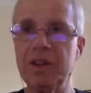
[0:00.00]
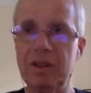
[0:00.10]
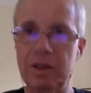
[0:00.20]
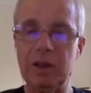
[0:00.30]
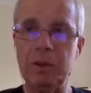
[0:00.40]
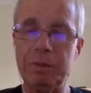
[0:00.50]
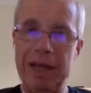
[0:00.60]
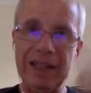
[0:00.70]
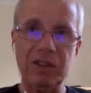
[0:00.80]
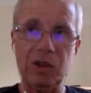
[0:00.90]
you know,
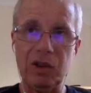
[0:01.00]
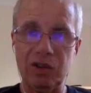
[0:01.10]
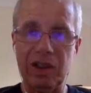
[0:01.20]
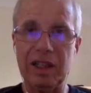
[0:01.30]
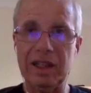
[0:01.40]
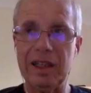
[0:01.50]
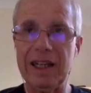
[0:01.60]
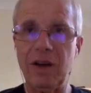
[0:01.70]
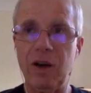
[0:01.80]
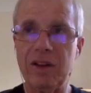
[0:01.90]
pagers
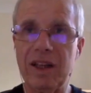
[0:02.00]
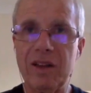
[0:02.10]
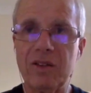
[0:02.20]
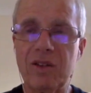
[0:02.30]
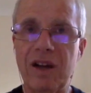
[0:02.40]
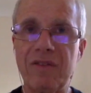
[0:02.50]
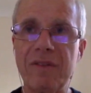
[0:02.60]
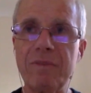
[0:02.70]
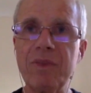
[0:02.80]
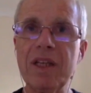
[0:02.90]
and all the other stuff,
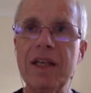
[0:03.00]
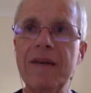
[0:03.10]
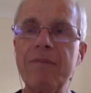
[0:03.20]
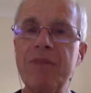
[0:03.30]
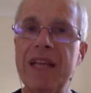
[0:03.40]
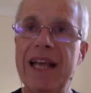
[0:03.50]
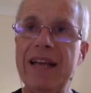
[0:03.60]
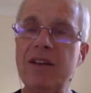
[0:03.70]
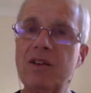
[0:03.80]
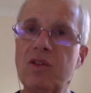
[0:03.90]

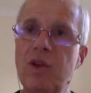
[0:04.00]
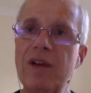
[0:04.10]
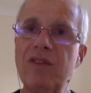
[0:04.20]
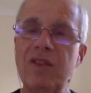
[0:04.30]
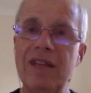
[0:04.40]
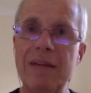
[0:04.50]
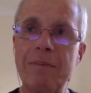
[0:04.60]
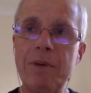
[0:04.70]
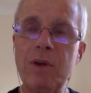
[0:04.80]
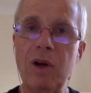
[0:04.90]
and the stress that
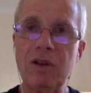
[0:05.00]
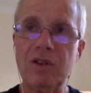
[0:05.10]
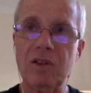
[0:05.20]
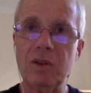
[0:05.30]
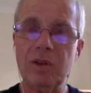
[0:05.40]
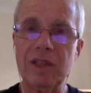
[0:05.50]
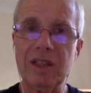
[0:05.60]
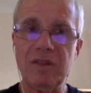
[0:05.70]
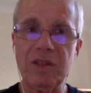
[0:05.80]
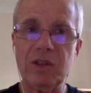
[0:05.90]
put onto
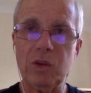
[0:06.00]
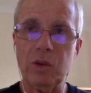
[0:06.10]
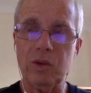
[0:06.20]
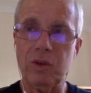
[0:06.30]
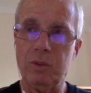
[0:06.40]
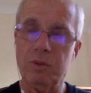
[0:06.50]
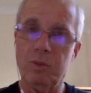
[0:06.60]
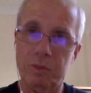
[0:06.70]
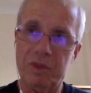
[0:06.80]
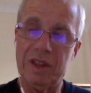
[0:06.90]
individuals.
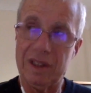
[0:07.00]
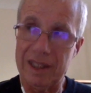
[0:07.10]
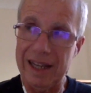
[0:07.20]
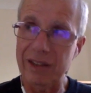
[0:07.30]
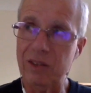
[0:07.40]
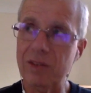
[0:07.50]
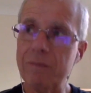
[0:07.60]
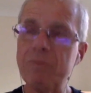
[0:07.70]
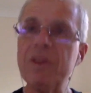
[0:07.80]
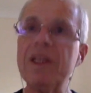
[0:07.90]
Yes,
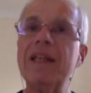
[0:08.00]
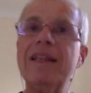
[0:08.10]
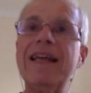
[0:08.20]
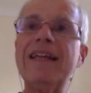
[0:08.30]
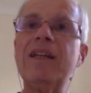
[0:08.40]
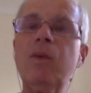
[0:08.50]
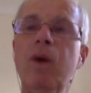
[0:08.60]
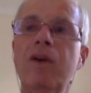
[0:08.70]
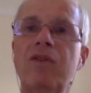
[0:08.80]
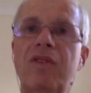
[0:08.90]
then there
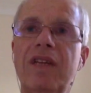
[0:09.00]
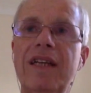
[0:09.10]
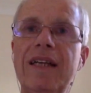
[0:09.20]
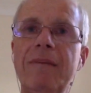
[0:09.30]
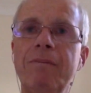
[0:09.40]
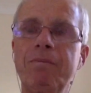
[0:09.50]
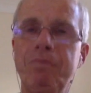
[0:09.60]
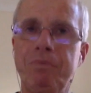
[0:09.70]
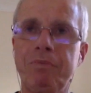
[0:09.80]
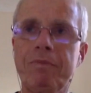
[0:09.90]
was the
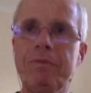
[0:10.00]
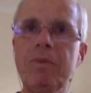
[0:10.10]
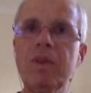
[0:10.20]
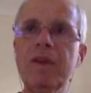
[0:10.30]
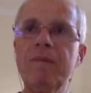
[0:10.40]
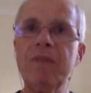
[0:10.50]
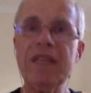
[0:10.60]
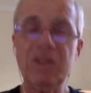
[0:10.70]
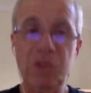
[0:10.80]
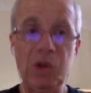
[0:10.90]

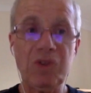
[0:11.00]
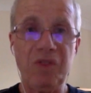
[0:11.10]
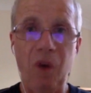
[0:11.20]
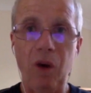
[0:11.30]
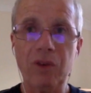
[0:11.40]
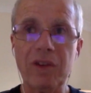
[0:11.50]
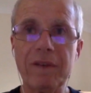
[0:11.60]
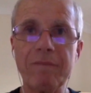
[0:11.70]
it's your fault.